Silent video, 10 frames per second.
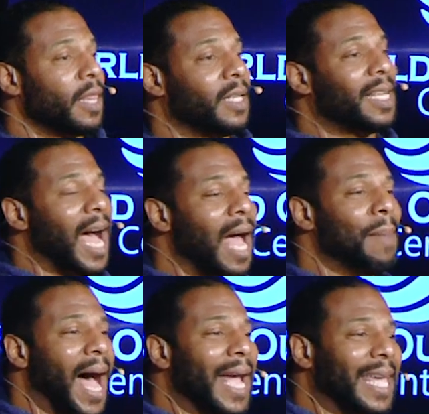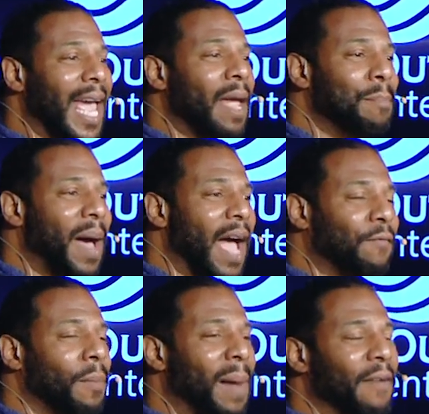the time I came back
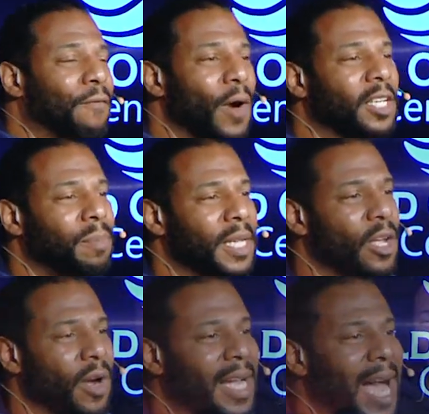from my freshman year in